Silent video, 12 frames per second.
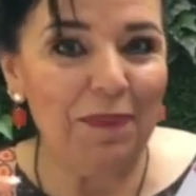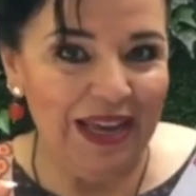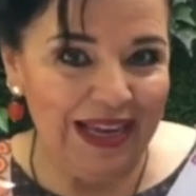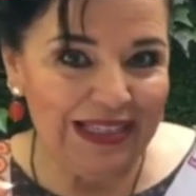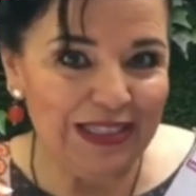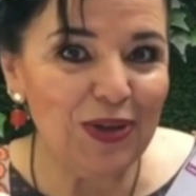
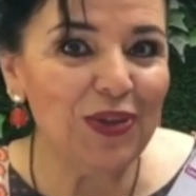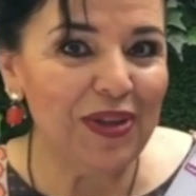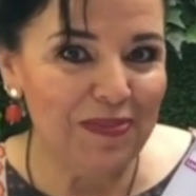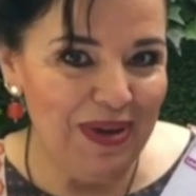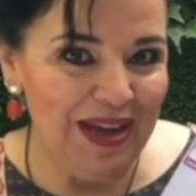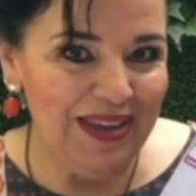Just
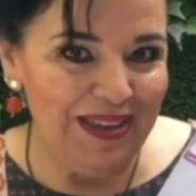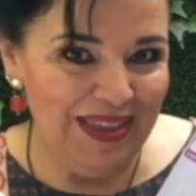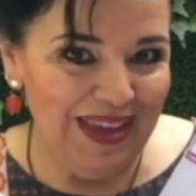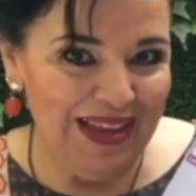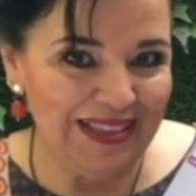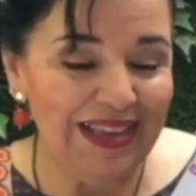you have to
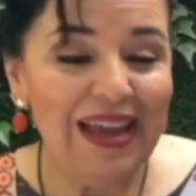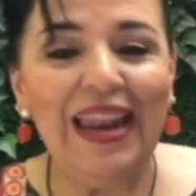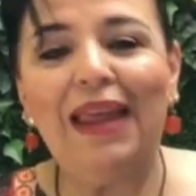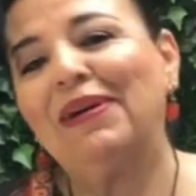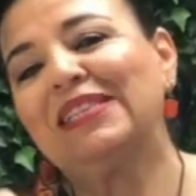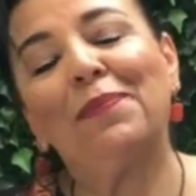download
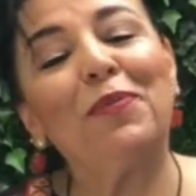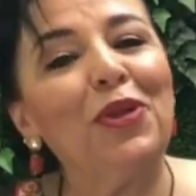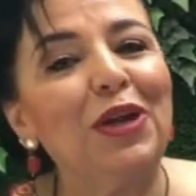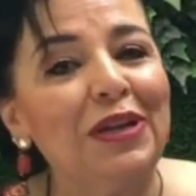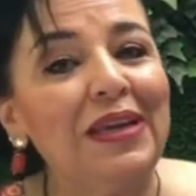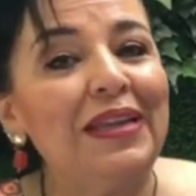the
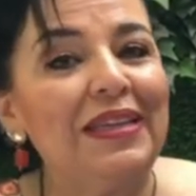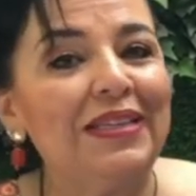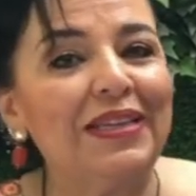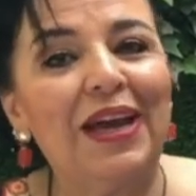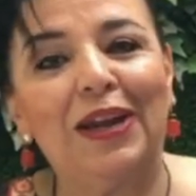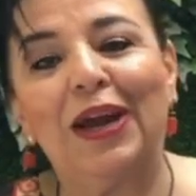app of
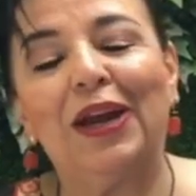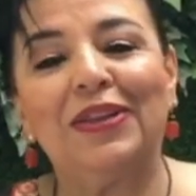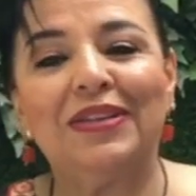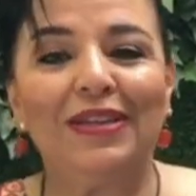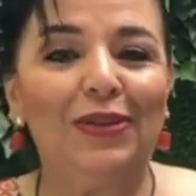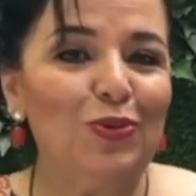My
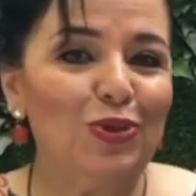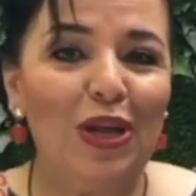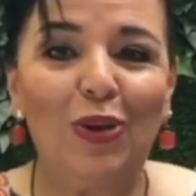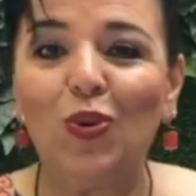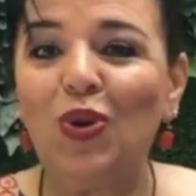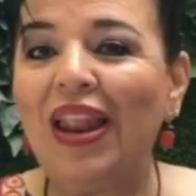Ideas and
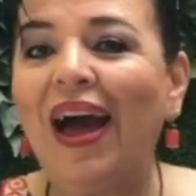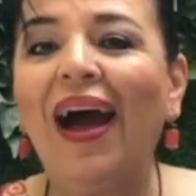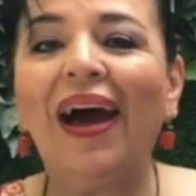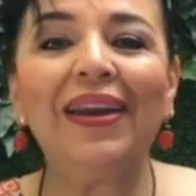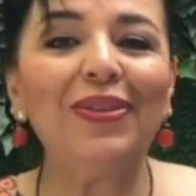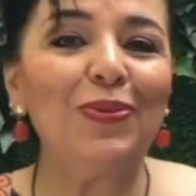there you can
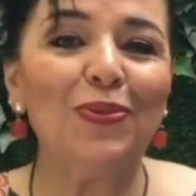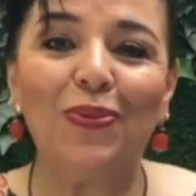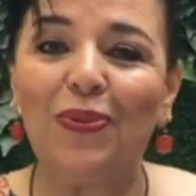find